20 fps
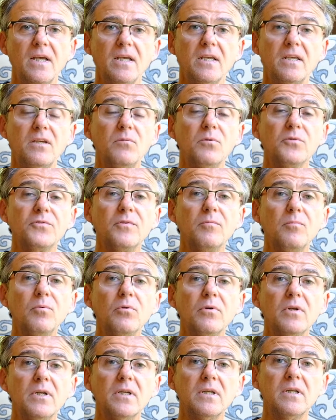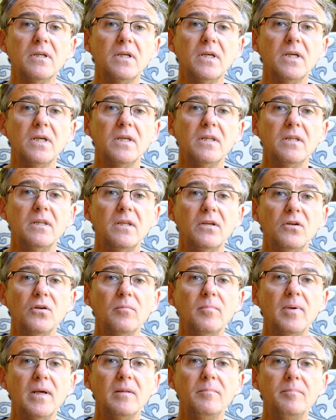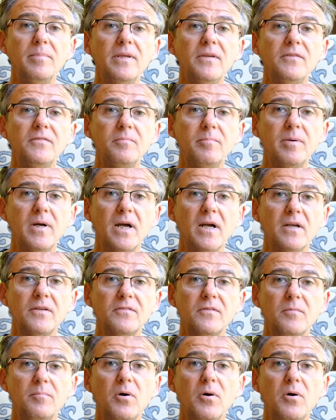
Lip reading: He was awarded the Nobel Peace Prize